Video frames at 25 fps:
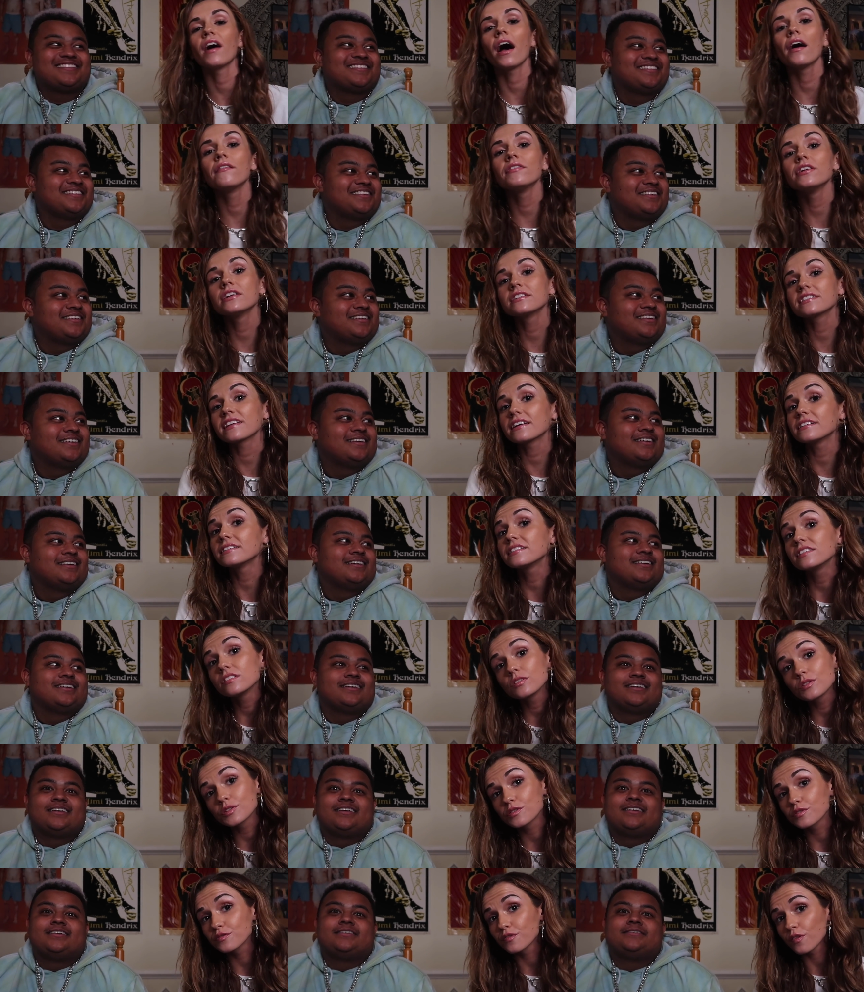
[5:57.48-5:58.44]
Speaker 1: Five years, I
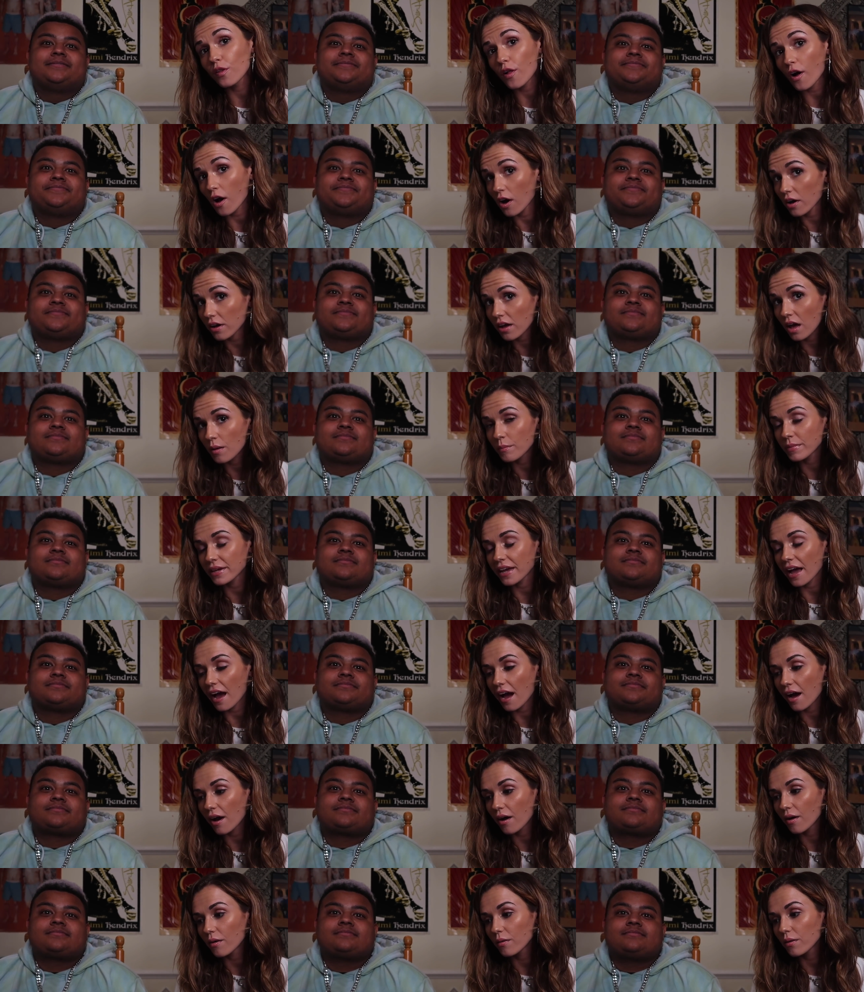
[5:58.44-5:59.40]
see this vlog coming
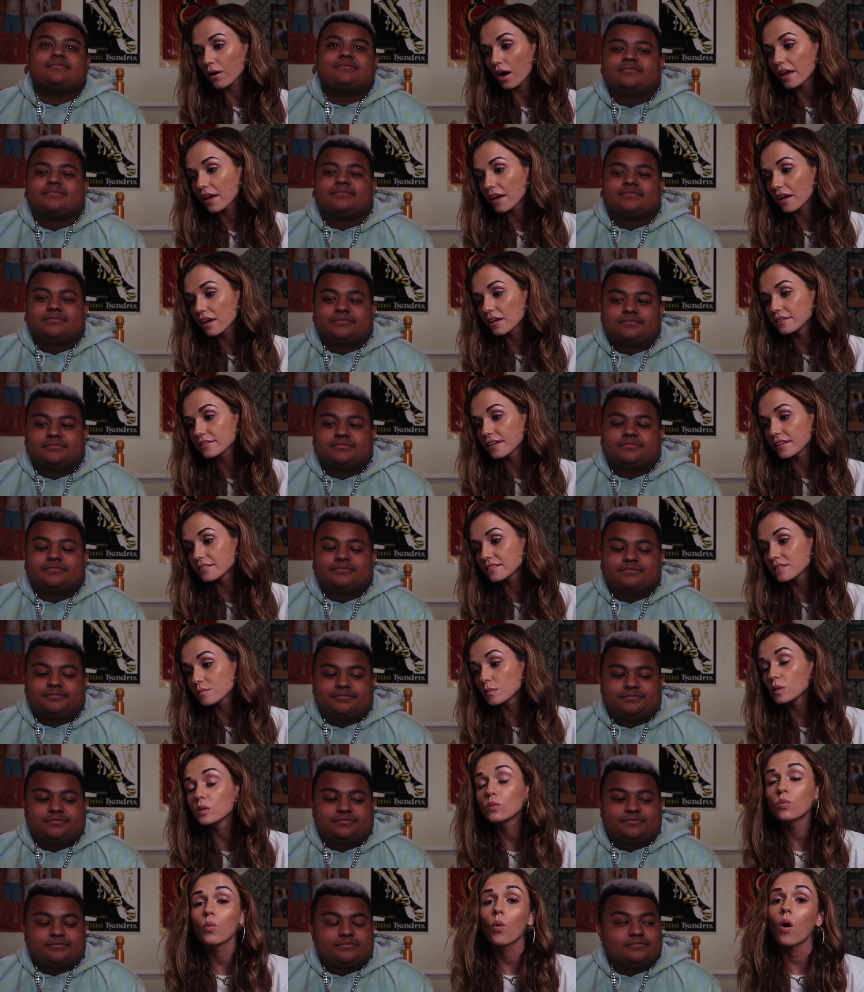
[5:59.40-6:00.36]
out, and I
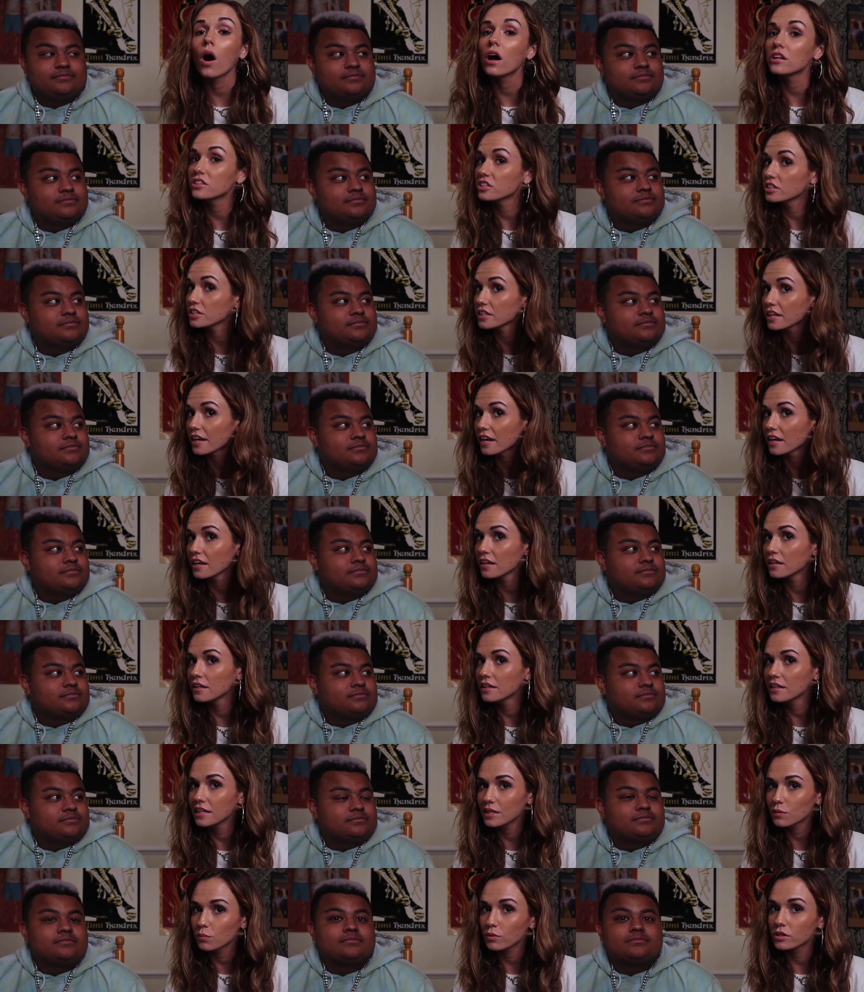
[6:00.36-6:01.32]
see me watching
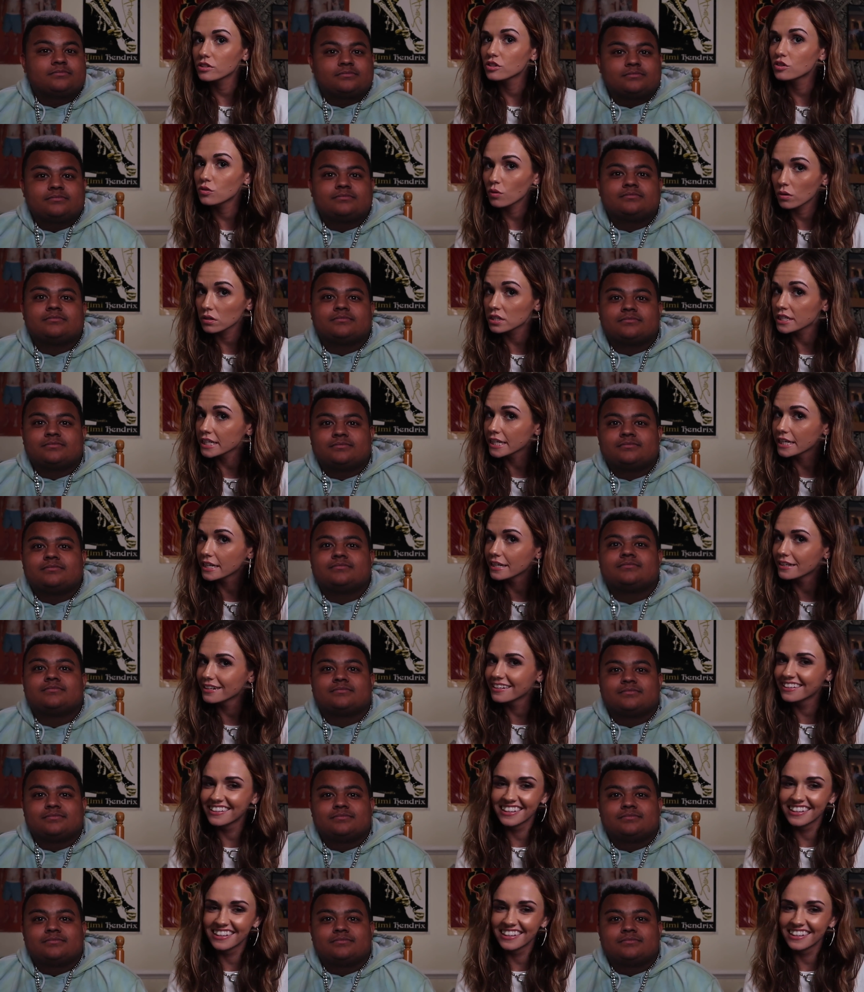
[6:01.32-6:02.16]
it with Jordan.